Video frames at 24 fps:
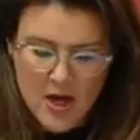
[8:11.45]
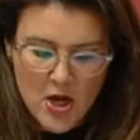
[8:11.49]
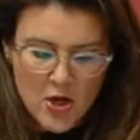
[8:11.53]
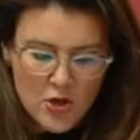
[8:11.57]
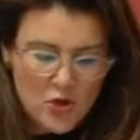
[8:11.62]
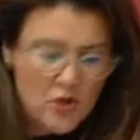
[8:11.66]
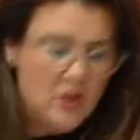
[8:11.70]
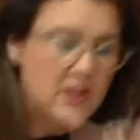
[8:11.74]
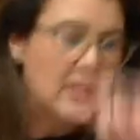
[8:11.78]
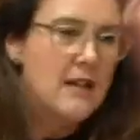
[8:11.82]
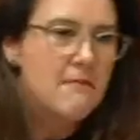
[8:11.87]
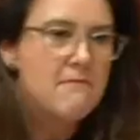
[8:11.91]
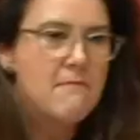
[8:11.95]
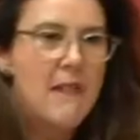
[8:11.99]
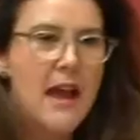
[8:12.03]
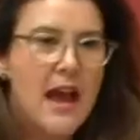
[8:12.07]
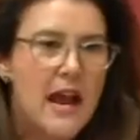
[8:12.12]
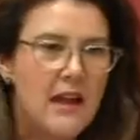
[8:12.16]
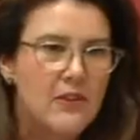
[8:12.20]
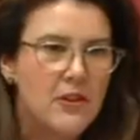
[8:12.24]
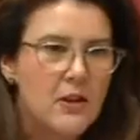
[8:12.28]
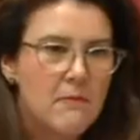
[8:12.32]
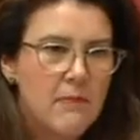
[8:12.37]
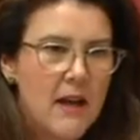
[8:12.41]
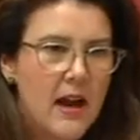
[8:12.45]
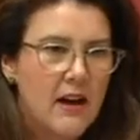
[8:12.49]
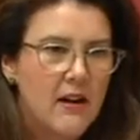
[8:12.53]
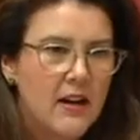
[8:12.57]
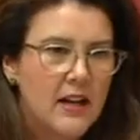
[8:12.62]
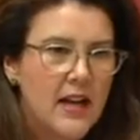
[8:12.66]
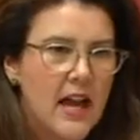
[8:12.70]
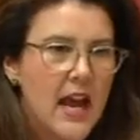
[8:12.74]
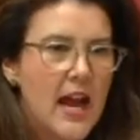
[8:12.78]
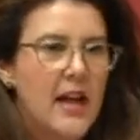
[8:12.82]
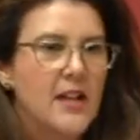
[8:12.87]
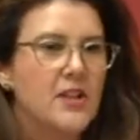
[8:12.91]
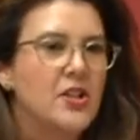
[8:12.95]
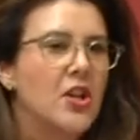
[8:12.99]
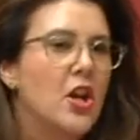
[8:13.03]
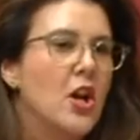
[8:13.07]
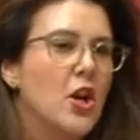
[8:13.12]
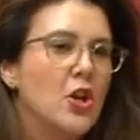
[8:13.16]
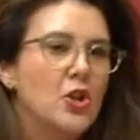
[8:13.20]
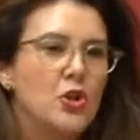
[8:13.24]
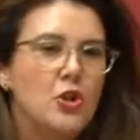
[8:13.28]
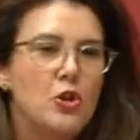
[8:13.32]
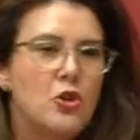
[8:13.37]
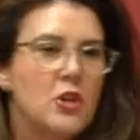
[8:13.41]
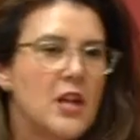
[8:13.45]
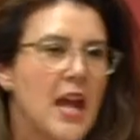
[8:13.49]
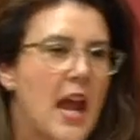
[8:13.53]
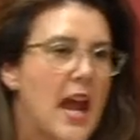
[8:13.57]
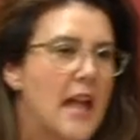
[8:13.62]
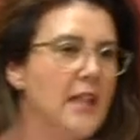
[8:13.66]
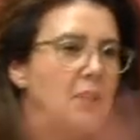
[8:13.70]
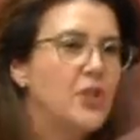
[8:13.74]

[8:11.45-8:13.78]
You can man the barricades, you can